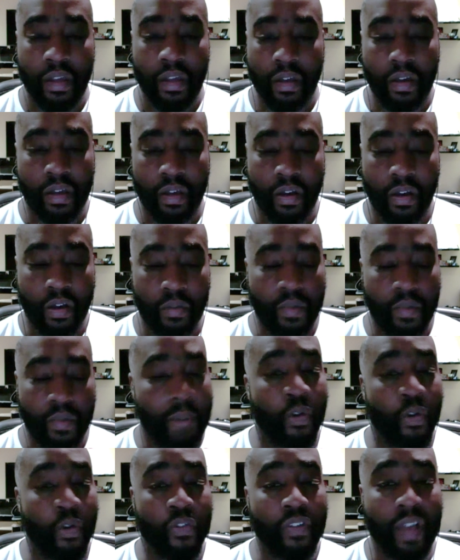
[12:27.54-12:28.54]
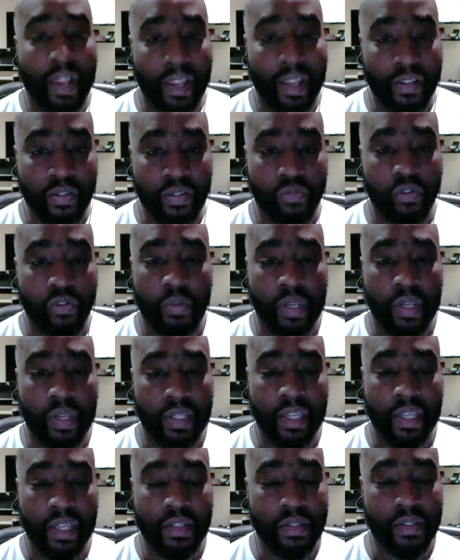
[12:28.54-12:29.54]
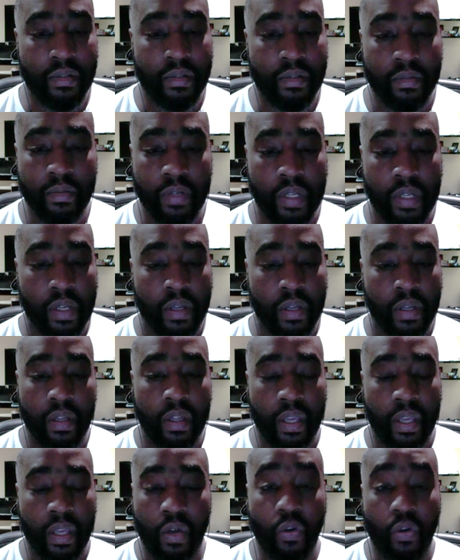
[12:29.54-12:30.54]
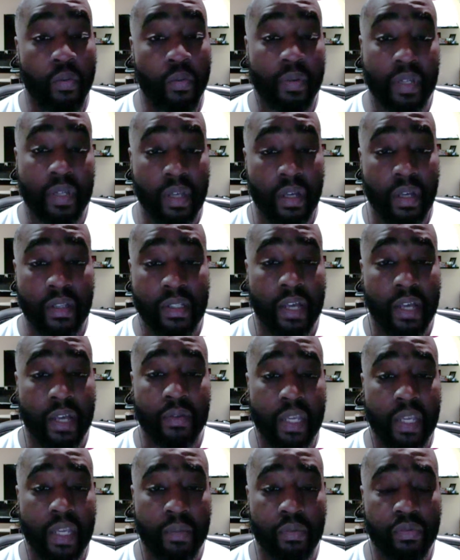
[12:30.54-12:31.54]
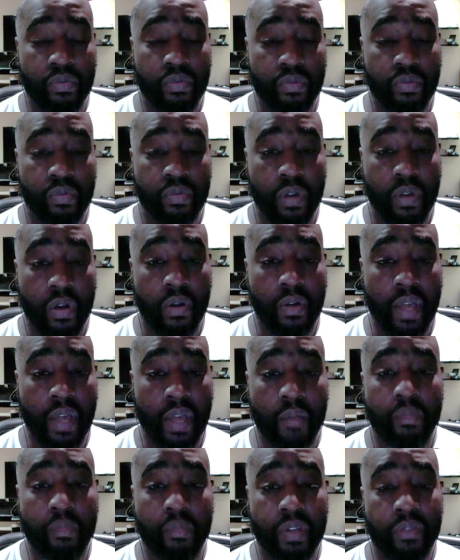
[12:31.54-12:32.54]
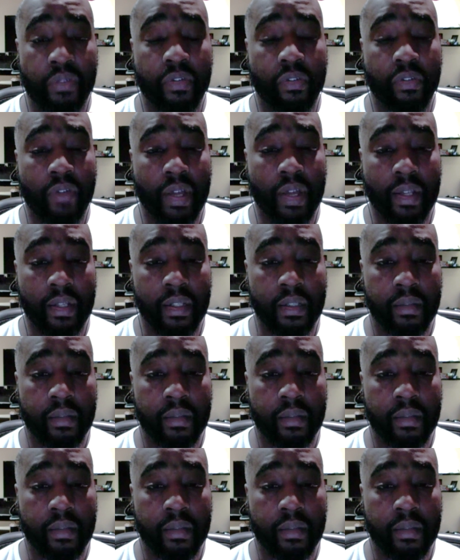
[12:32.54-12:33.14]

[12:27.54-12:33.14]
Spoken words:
I'm off cholesterol medication, all because I was able to learn how to breathe correctly.